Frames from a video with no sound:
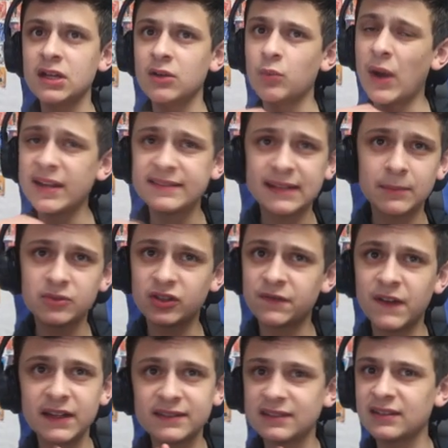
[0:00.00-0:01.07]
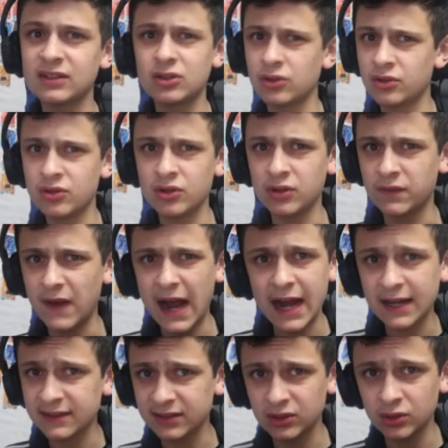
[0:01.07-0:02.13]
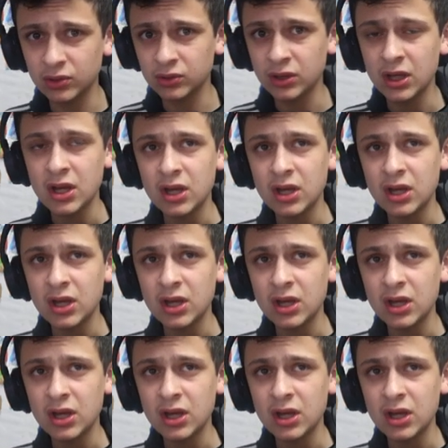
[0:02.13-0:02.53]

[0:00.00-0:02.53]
West Ham's defence isn't good enough at all.